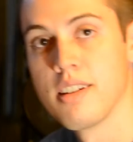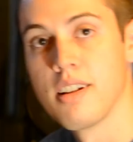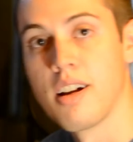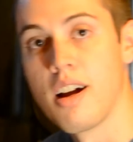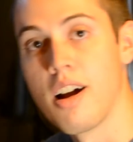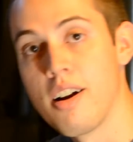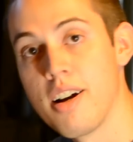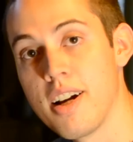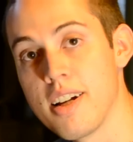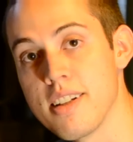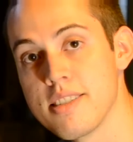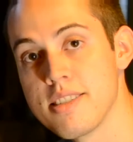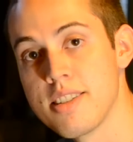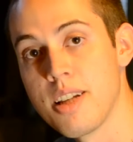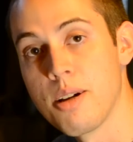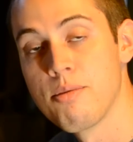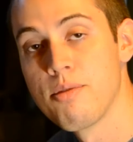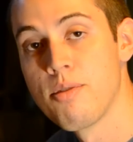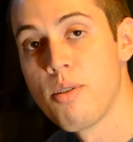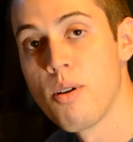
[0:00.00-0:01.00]
Alright,
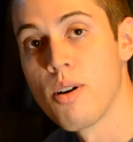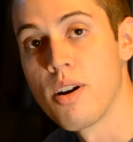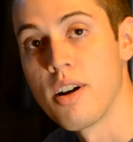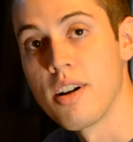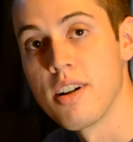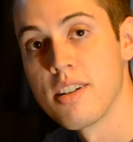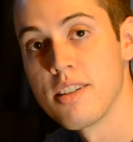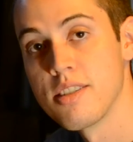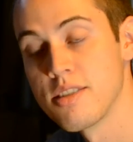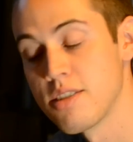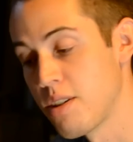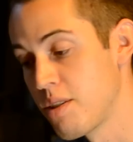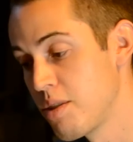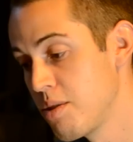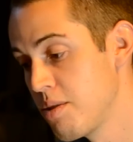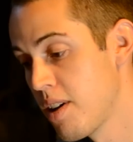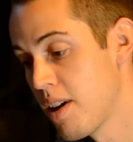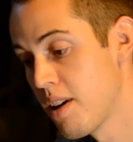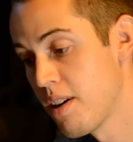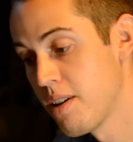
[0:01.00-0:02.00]
step 4. So you
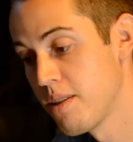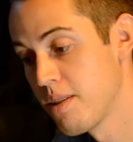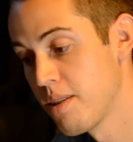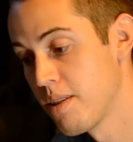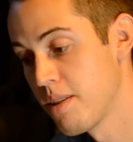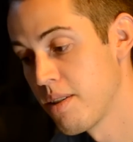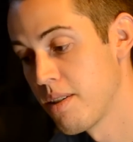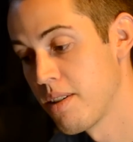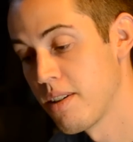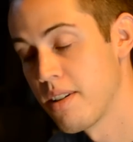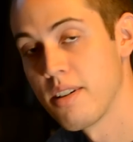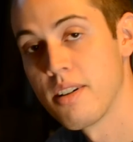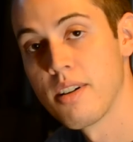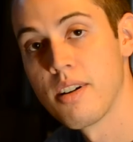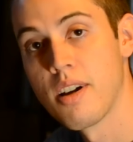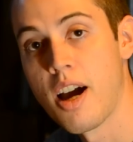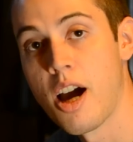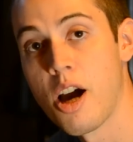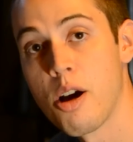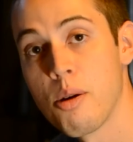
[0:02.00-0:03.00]
know
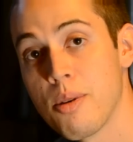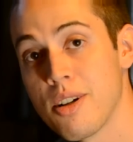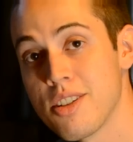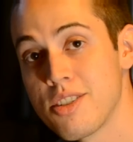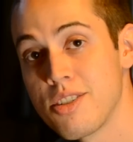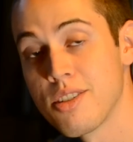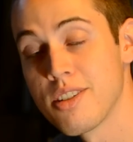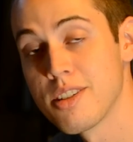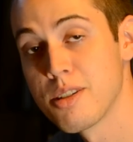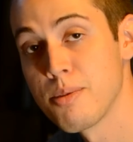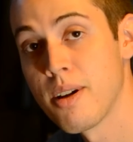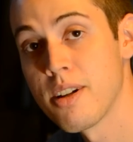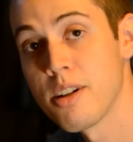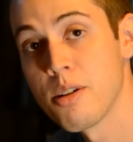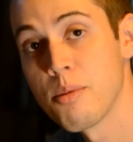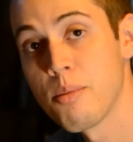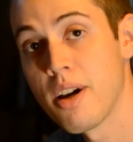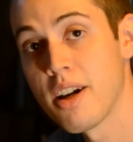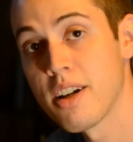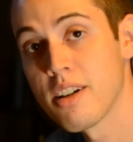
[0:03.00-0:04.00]
how much you can spend on
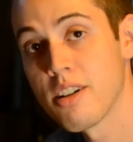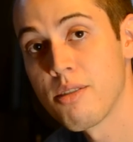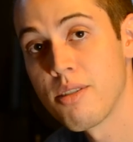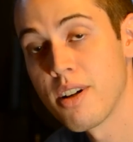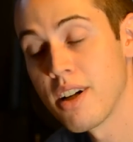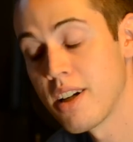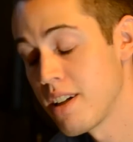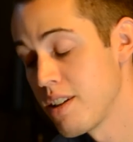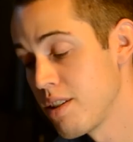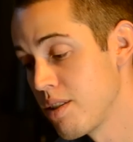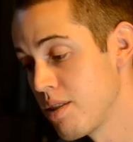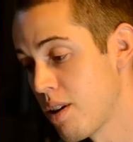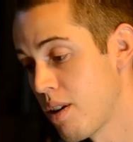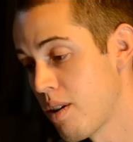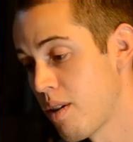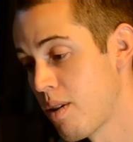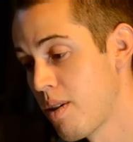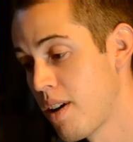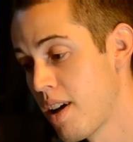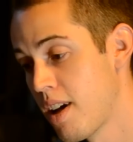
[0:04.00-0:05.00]
a mic already. You
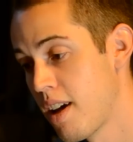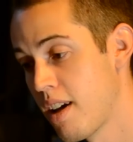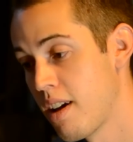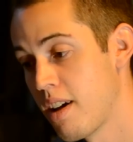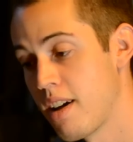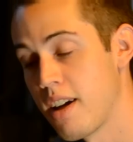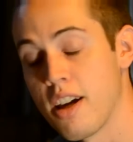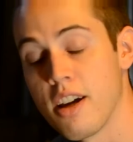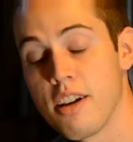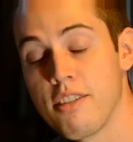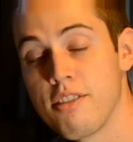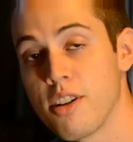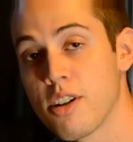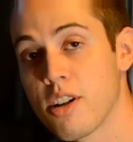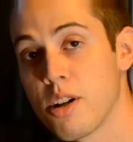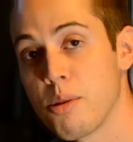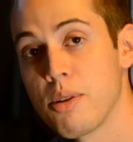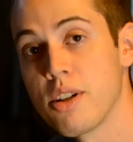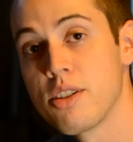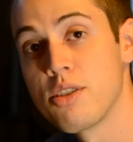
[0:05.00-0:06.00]
know if you're
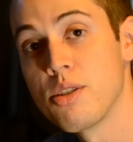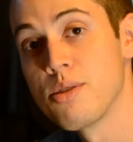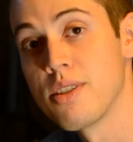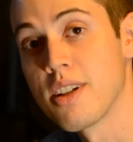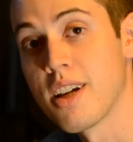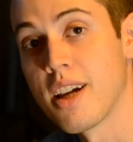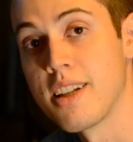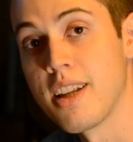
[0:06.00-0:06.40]
going to be choosing a